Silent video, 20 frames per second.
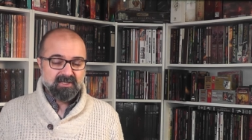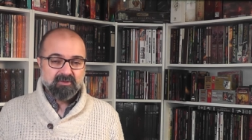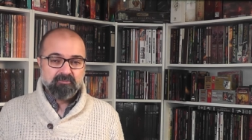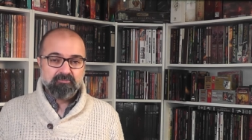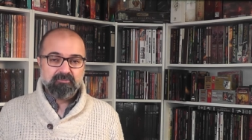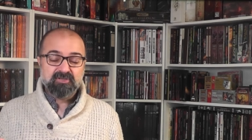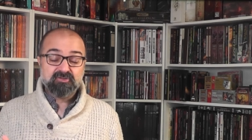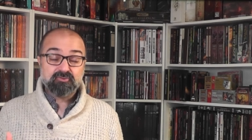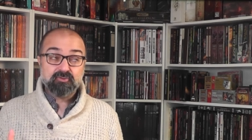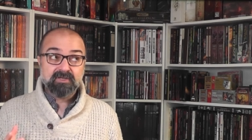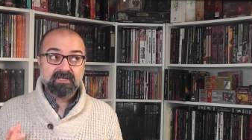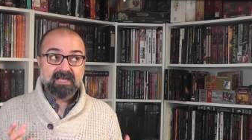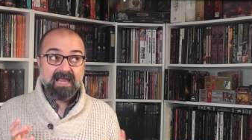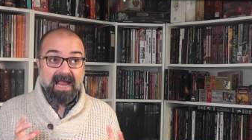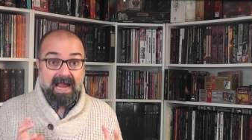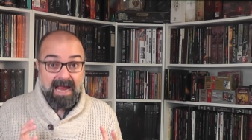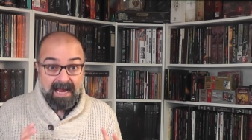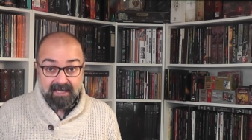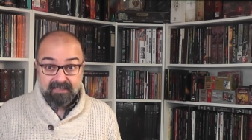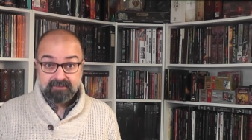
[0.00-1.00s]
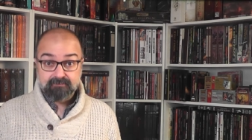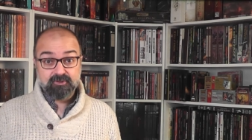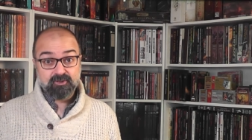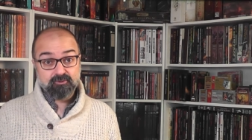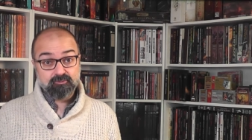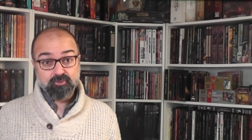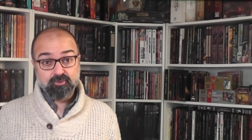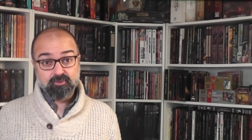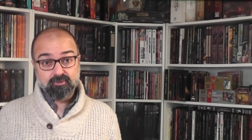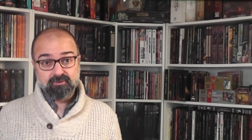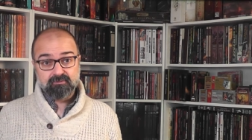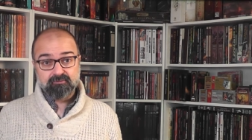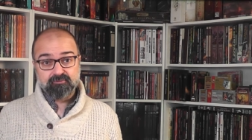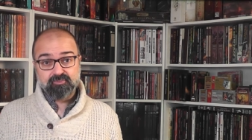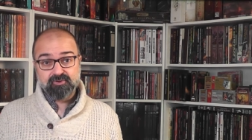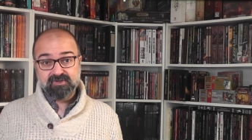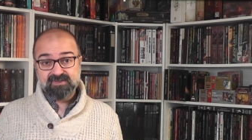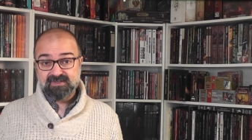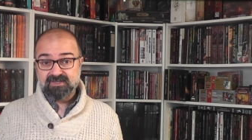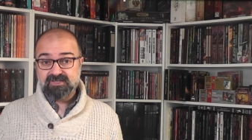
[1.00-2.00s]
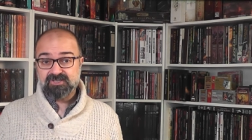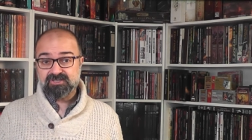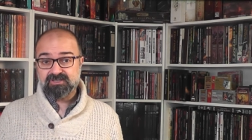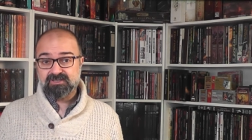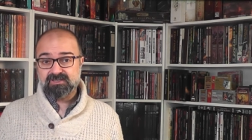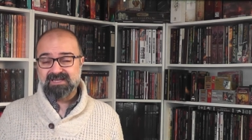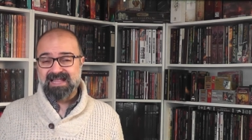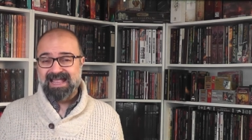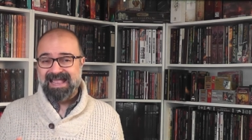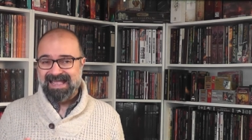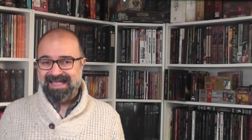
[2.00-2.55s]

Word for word: between admirable precision